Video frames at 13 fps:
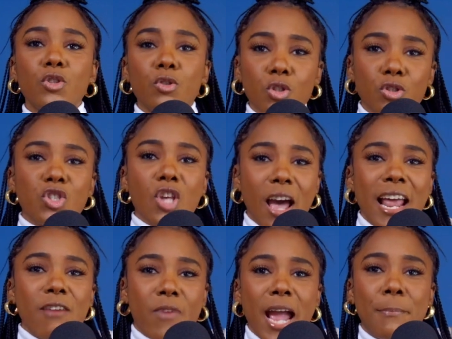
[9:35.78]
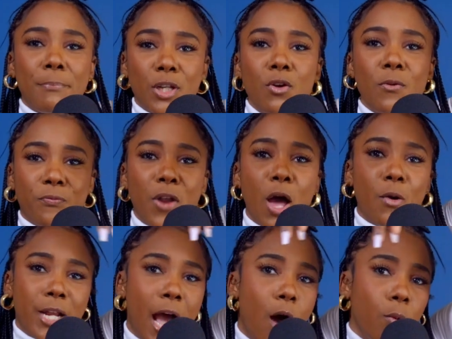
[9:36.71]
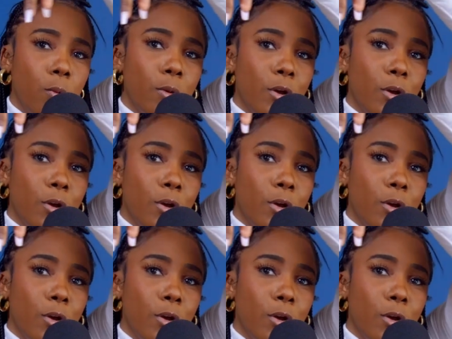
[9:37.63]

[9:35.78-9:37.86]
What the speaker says: You saw that red balloon floating, ho?